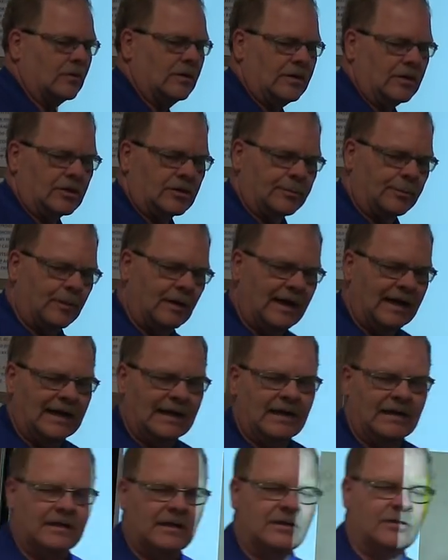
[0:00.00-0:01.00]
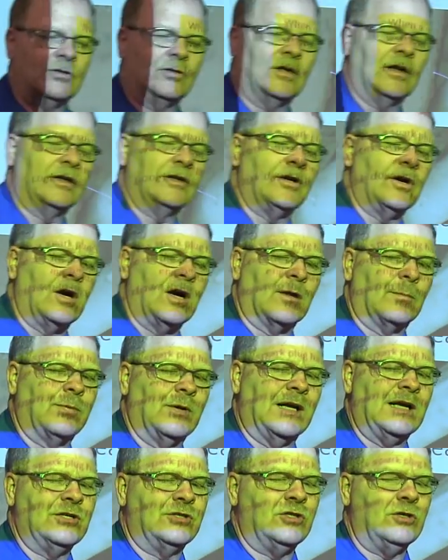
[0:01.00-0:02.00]
when you're spraying it and you're in a dark
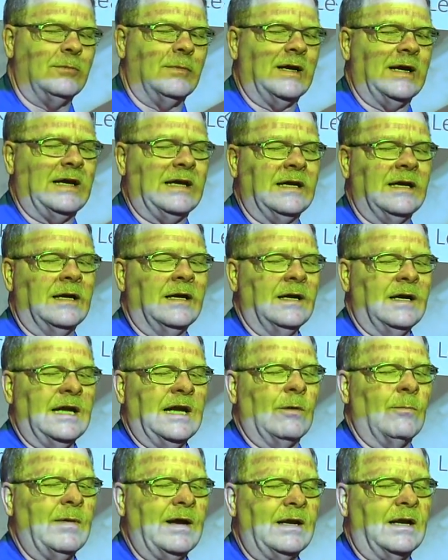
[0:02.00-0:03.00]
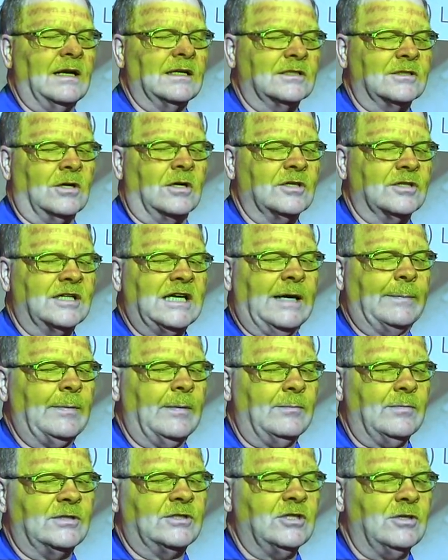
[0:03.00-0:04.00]
place, it may not start
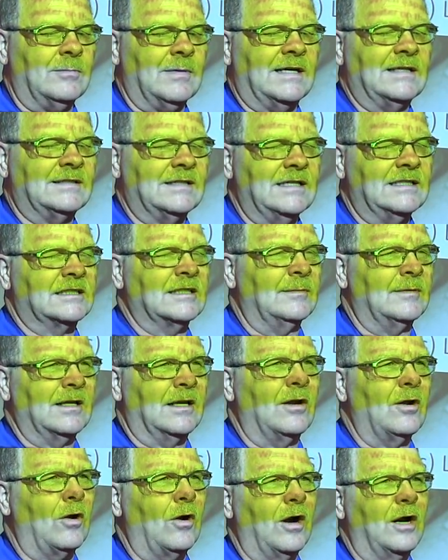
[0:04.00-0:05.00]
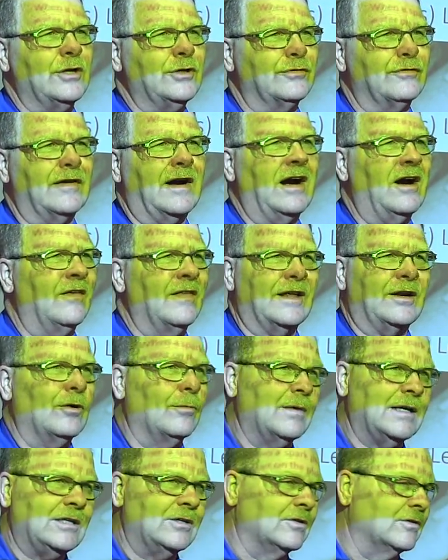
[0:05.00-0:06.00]
skipping, but you may see some little orange fire. That
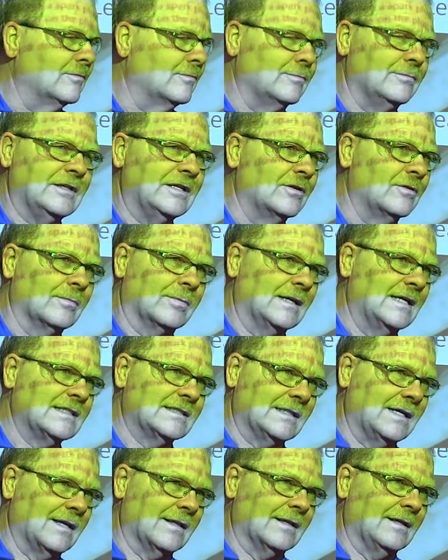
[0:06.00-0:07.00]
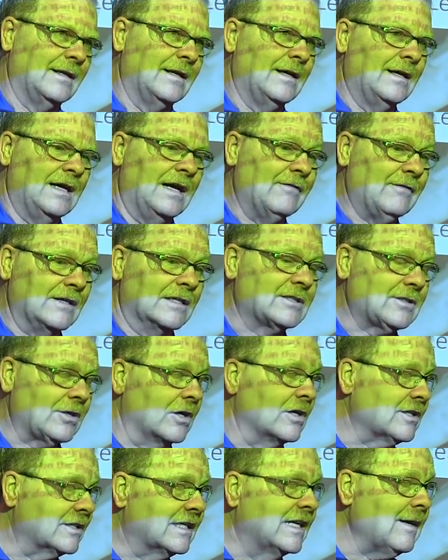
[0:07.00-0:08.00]
don't mean you need to replace nothing. If it
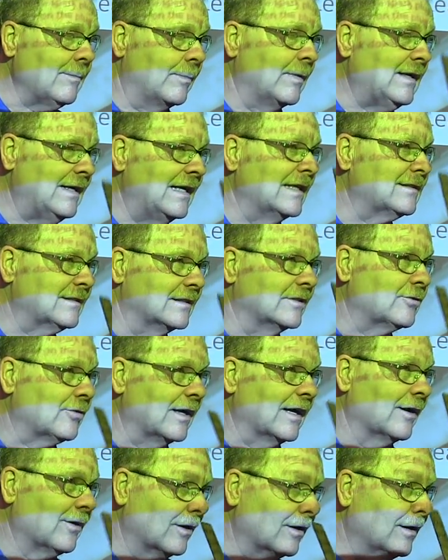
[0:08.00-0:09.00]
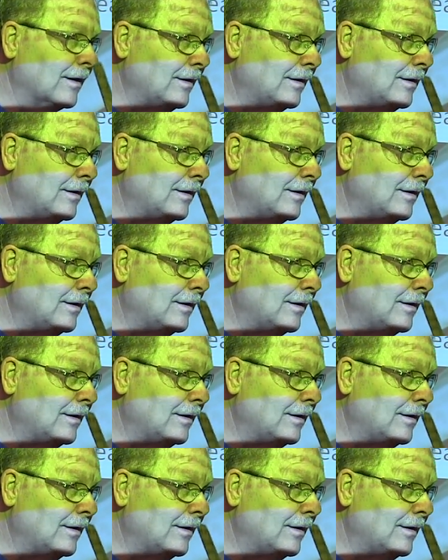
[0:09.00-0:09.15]
starts skipping, that's the trigger.